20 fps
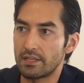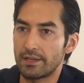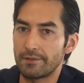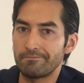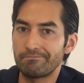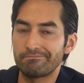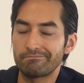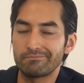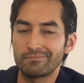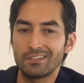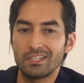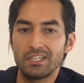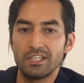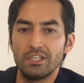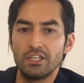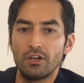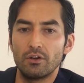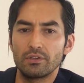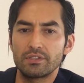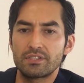that, you
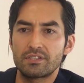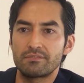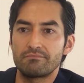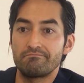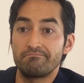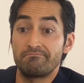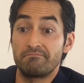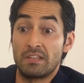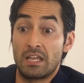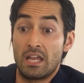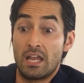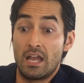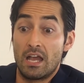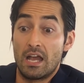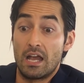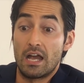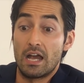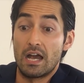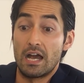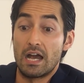know, it's
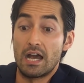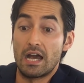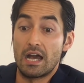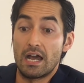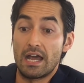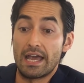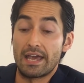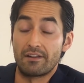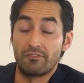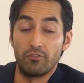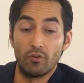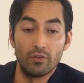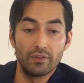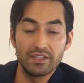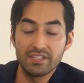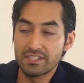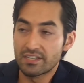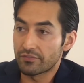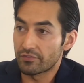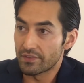out of all
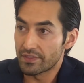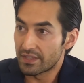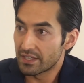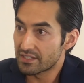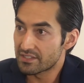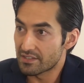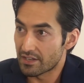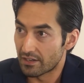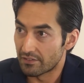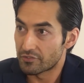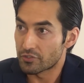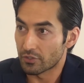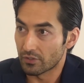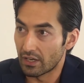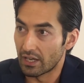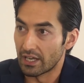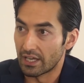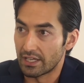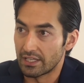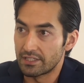these different things that I've
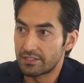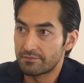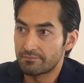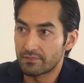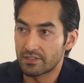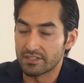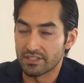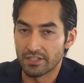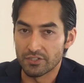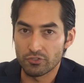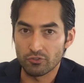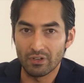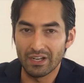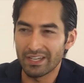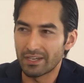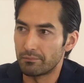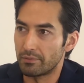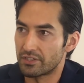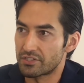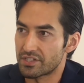tried, because I
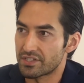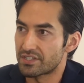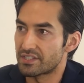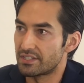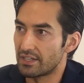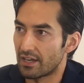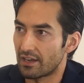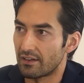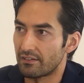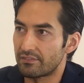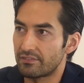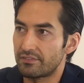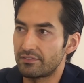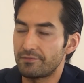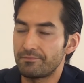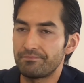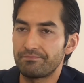tried a bunch of stuff,